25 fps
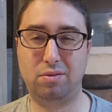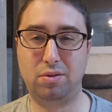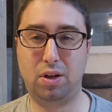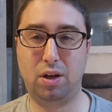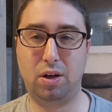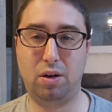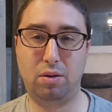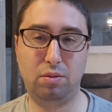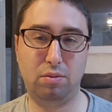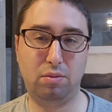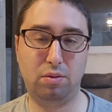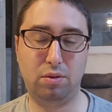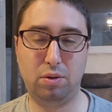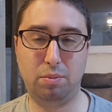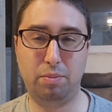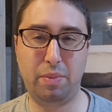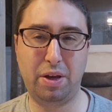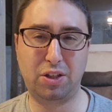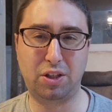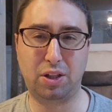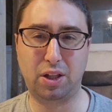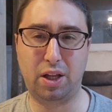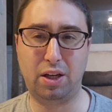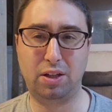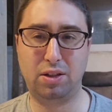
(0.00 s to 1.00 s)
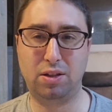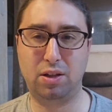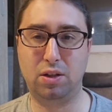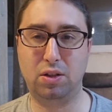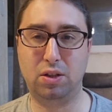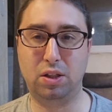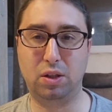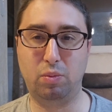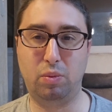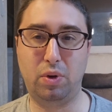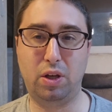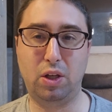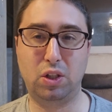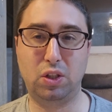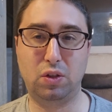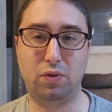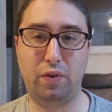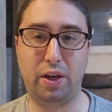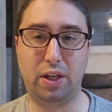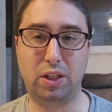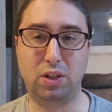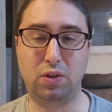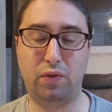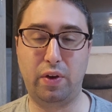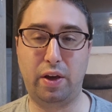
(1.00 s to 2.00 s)
Uh, makes a lot of sense to me.
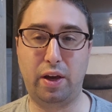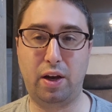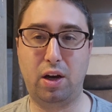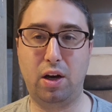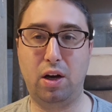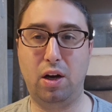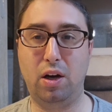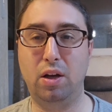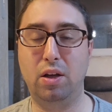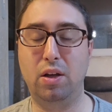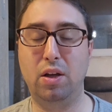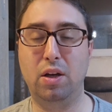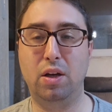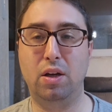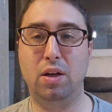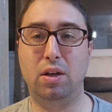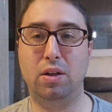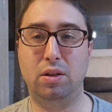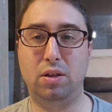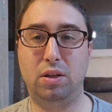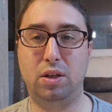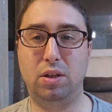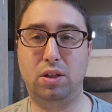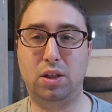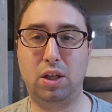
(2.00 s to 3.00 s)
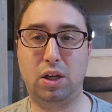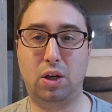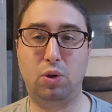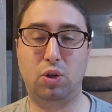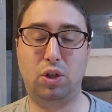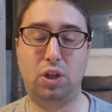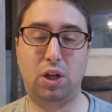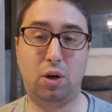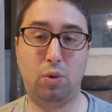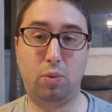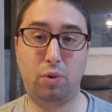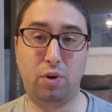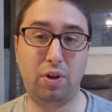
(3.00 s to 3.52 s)
Sveik Sveika this thing share.